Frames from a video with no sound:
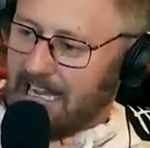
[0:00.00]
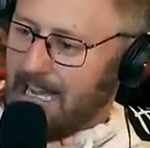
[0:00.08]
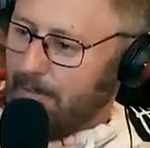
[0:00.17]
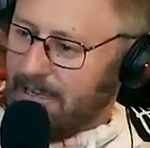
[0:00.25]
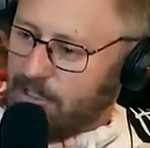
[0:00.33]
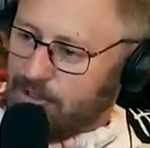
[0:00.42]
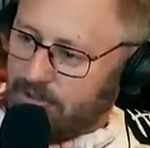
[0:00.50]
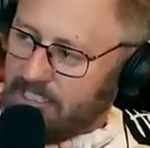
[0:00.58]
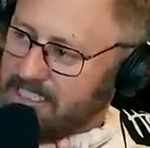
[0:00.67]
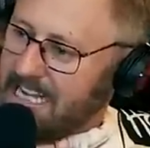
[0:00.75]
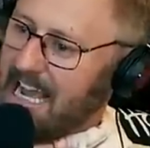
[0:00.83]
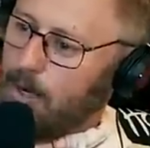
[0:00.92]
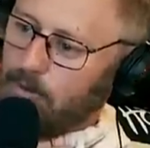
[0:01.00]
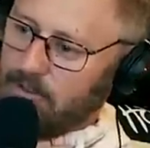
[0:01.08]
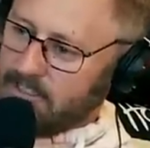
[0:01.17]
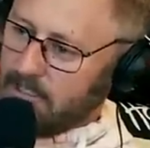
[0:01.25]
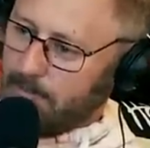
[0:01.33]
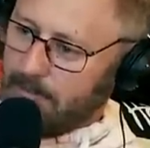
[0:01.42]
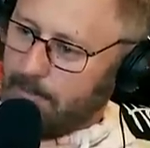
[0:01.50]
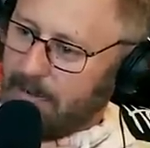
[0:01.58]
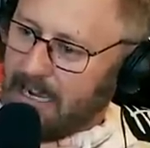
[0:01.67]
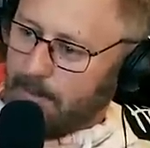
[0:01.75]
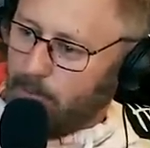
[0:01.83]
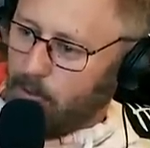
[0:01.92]
I make sure the towel is on my
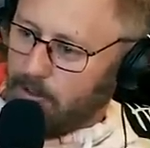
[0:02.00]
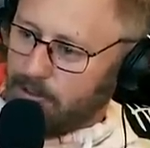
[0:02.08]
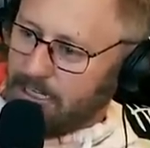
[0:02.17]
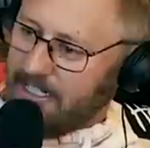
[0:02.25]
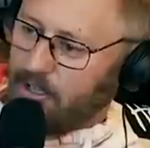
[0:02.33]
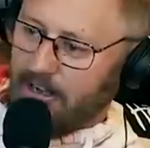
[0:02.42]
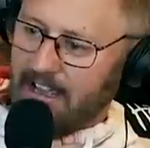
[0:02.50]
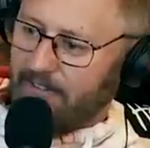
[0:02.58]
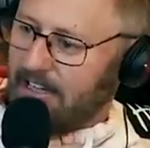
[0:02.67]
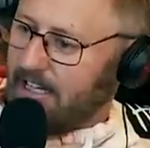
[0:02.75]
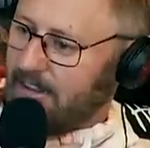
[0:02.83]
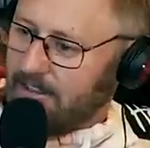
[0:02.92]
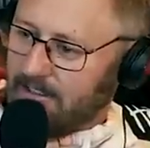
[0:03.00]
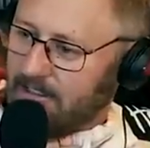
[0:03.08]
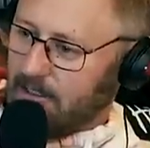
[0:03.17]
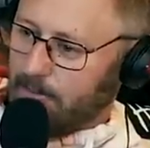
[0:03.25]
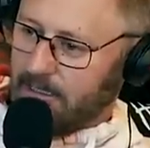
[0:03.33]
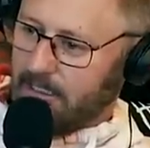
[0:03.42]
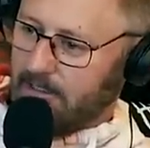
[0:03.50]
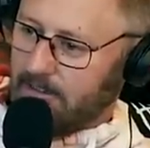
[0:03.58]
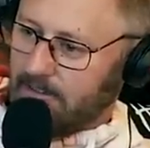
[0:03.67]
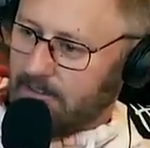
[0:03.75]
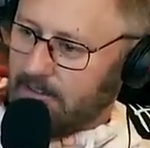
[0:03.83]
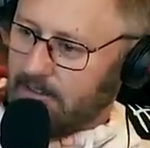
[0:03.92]
back porch, I don't have anything near me,
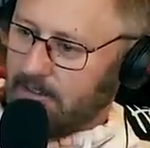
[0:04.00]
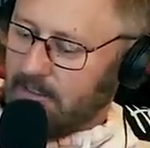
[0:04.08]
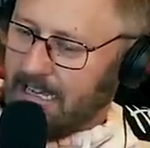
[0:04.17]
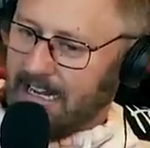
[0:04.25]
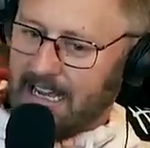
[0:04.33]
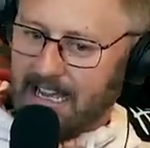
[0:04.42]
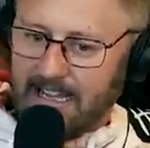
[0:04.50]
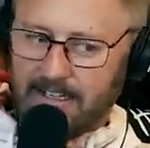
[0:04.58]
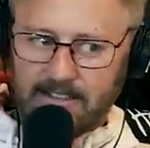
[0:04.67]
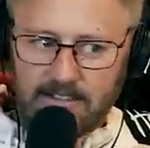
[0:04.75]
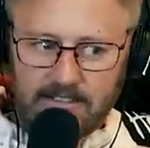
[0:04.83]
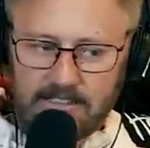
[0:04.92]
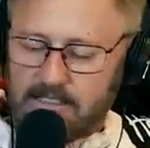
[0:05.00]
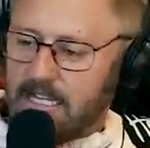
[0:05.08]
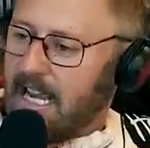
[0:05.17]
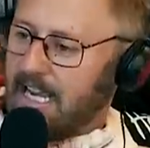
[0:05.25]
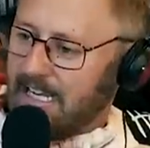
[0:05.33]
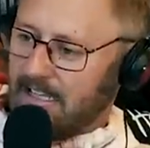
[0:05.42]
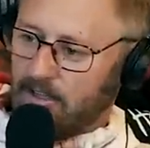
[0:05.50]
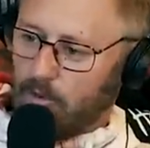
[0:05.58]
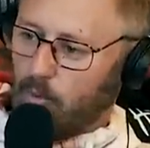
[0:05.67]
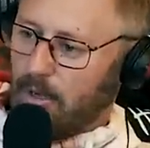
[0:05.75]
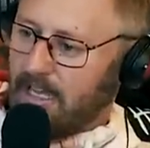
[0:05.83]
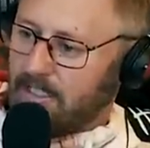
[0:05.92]
and I stay in the
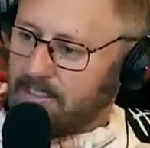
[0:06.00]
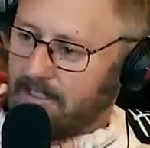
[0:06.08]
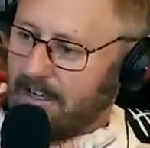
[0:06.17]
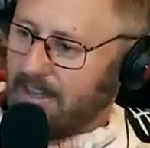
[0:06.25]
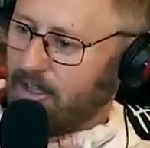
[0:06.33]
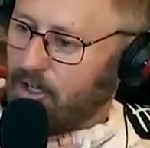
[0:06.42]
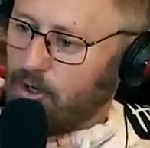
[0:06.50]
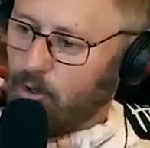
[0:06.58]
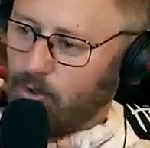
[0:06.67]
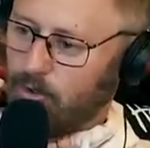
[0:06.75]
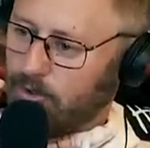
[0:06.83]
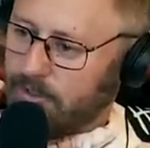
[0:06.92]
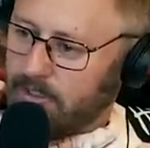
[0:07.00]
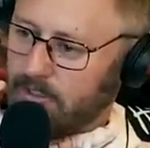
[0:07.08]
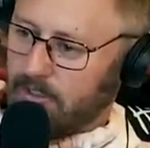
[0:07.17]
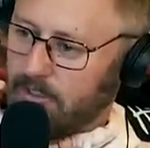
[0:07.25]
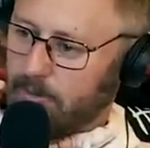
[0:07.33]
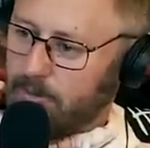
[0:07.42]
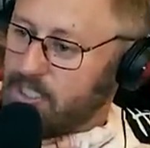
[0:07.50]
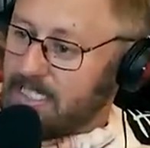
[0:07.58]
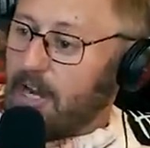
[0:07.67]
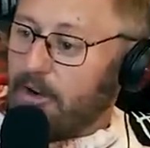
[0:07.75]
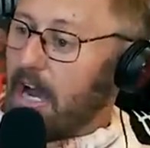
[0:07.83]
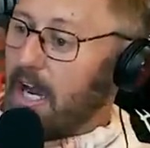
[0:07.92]
wet and the cold which is
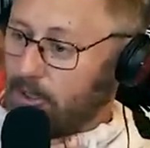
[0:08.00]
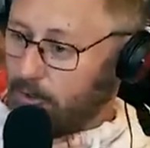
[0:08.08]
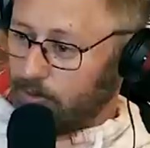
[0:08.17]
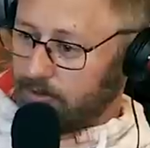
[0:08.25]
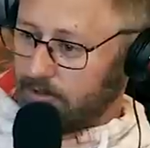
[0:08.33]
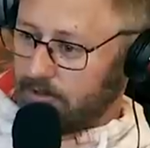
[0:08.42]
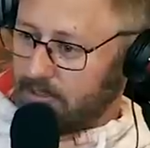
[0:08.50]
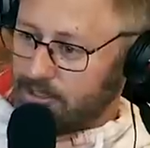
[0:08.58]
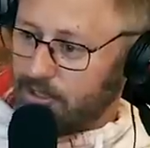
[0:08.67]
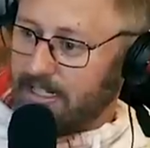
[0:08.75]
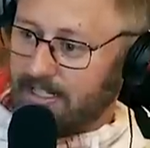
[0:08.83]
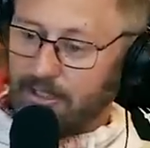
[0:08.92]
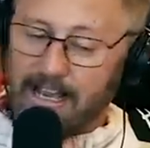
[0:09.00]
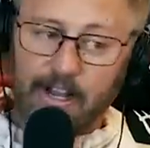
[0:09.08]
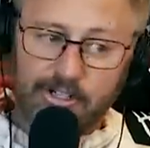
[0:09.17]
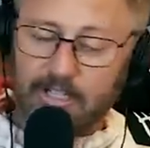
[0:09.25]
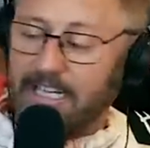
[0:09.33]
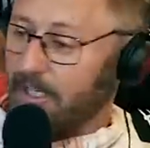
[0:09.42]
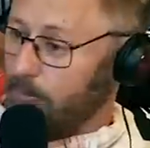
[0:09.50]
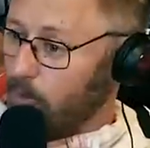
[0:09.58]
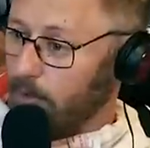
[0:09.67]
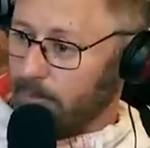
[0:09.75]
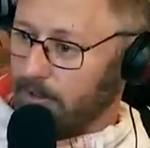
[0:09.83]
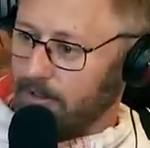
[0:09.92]
now not cold because you're now actually getting
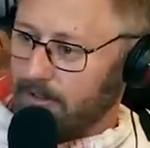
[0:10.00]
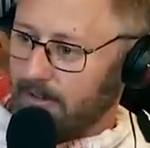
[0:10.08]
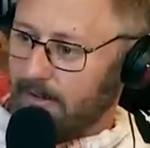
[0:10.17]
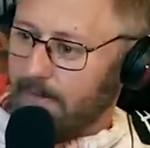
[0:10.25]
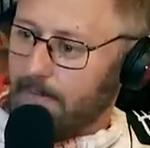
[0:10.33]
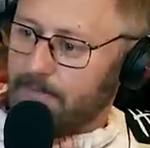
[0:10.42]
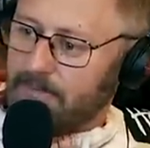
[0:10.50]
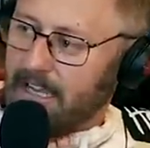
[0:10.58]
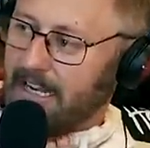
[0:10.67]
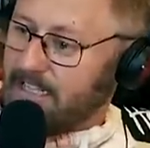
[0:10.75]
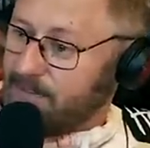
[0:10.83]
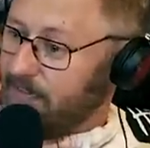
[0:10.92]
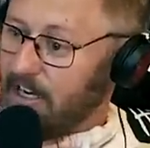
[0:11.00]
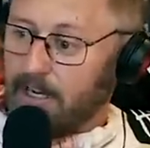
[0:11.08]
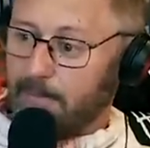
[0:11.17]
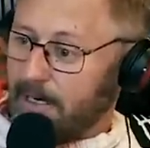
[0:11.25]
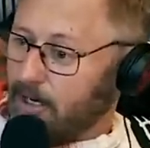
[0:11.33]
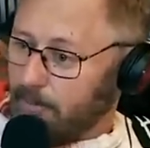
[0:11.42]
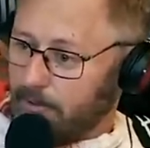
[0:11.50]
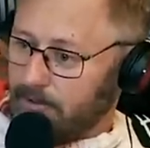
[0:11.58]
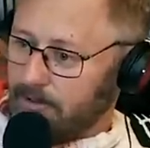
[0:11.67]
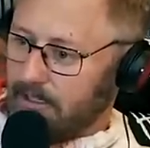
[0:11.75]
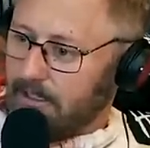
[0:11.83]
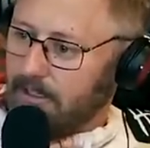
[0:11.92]
warmer. Right. And it's very bearable.